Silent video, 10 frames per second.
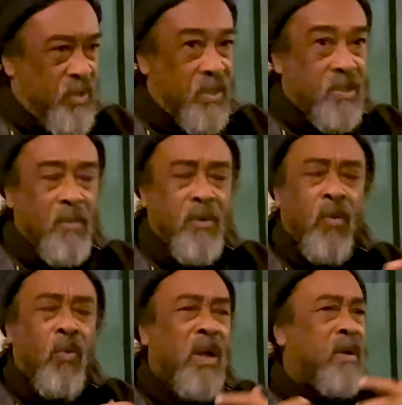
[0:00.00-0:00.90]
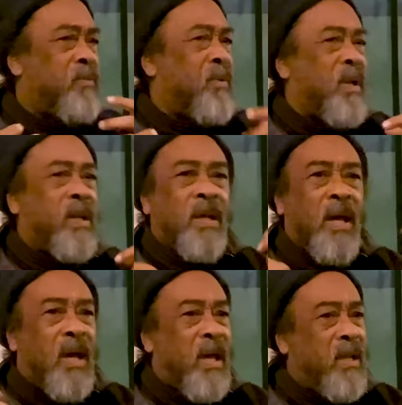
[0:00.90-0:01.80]
and some are wonderful and
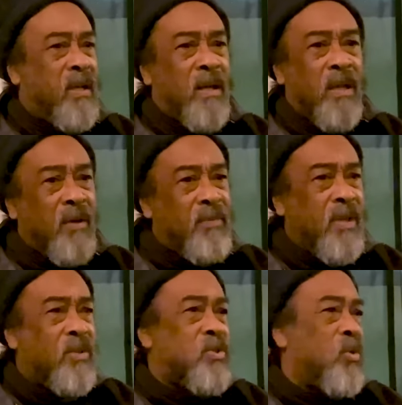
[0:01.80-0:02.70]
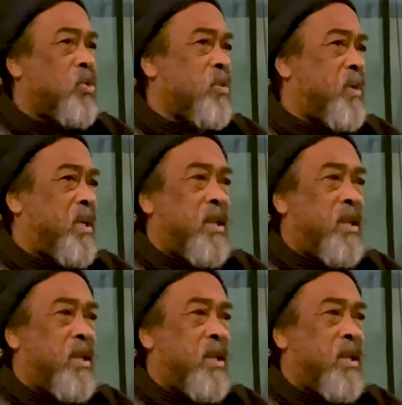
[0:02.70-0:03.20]
kind and loving and sociable.